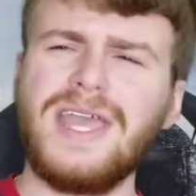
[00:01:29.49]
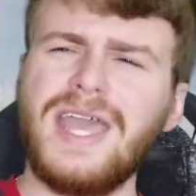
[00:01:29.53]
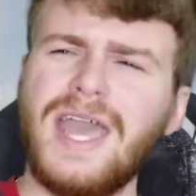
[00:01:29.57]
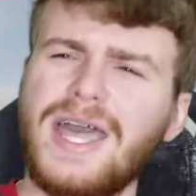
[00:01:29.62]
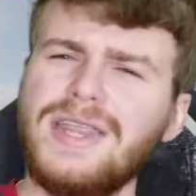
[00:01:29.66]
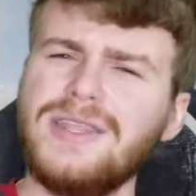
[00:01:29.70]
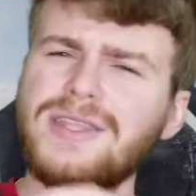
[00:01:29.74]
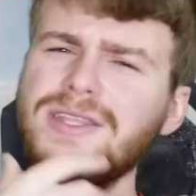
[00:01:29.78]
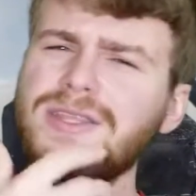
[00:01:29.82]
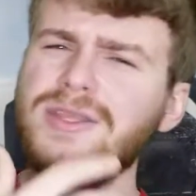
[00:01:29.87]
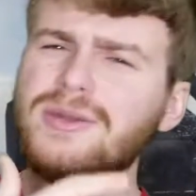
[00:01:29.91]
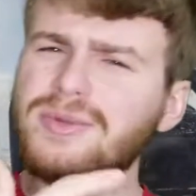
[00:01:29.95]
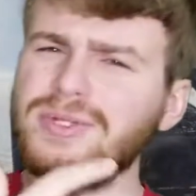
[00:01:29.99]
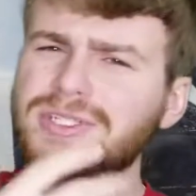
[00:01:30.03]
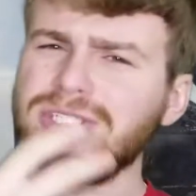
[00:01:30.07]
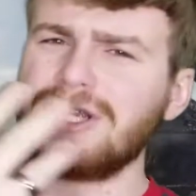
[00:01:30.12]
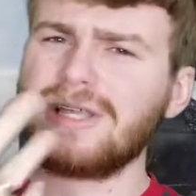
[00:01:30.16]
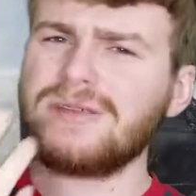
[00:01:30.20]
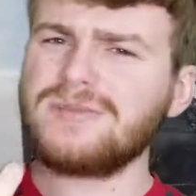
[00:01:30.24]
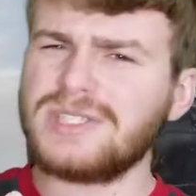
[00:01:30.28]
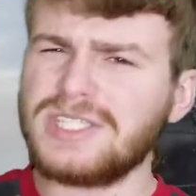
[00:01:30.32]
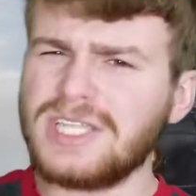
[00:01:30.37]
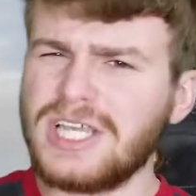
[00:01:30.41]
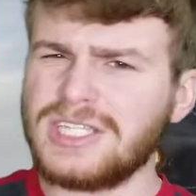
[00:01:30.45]
And then there were
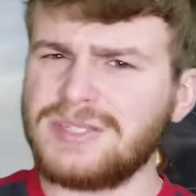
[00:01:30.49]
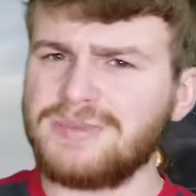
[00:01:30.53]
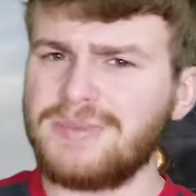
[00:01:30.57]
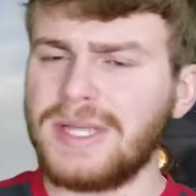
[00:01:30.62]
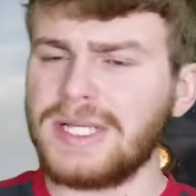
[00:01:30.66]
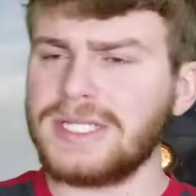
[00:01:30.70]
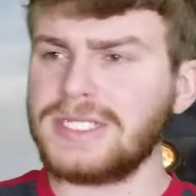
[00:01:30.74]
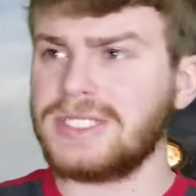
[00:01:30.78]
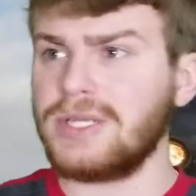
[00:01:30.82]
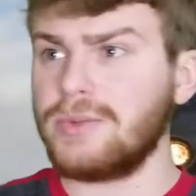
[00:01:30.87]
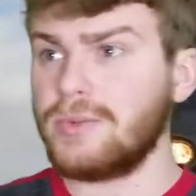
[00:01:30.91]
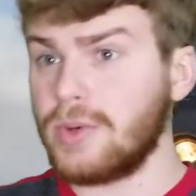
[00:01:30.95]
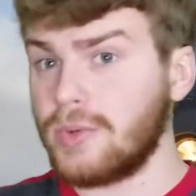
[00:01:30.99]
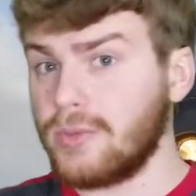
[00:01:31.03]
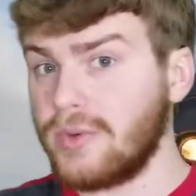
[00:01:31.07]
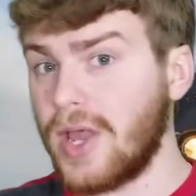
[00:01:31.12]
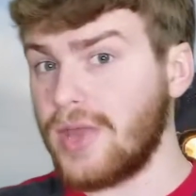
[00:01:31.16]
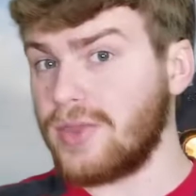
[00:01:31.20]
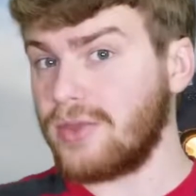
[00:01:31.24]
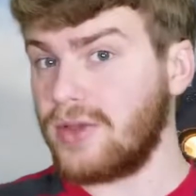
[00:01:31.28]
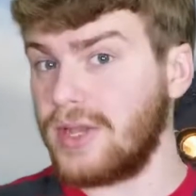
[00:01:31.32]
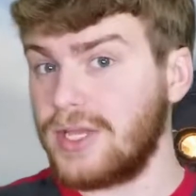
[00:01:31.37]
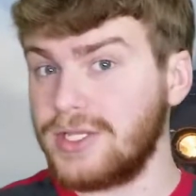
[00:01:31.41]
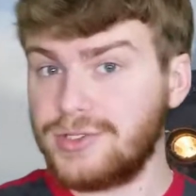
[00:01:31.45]
some suspects that were
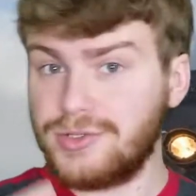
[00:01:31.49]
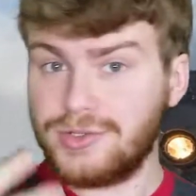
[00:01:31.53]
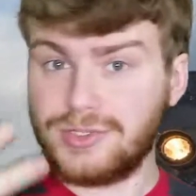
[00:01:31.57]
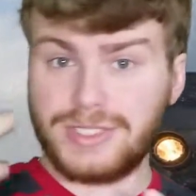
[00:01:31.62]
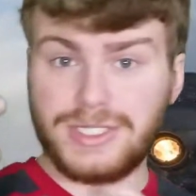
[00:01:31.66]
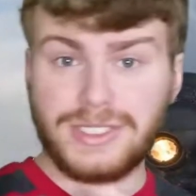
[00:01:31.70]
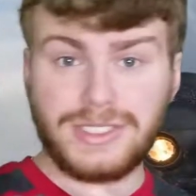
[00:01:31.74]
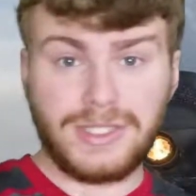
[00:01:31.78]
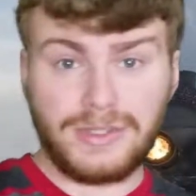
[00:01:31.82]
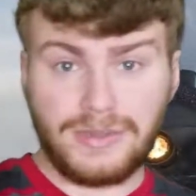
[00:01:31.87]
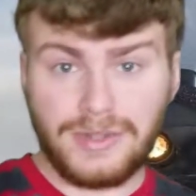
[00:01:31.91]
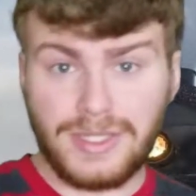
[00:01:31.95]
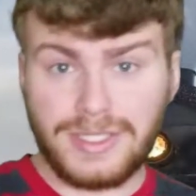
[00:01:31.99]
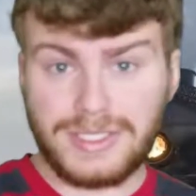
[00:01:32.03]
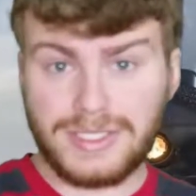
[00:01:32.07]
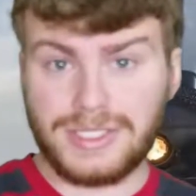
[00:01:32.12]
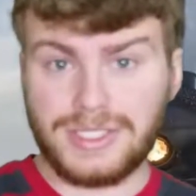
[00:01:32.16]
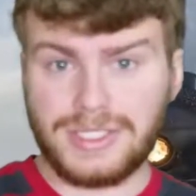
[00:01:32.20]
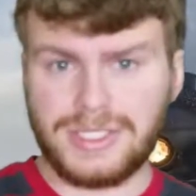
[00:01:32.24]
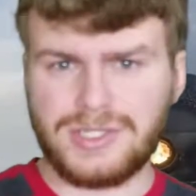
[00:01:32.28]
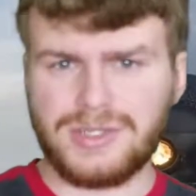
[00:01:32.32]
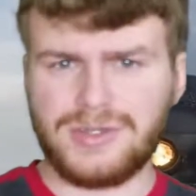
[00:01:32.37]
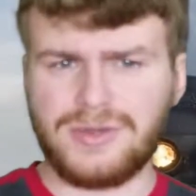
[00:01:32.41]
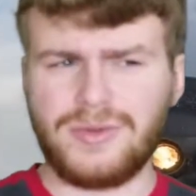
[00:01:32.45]
rather interesting to listen
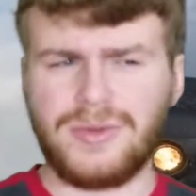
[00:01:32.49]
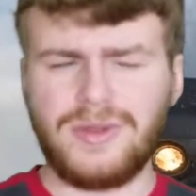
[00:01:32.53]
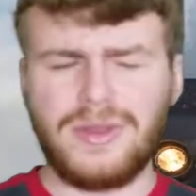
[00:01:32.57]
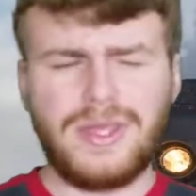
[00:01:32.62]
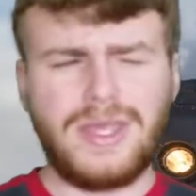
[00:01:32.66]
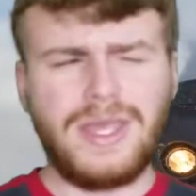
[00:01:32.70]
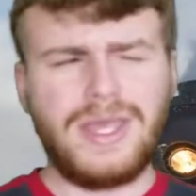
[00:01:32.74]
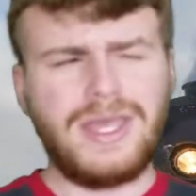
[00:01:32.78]
to.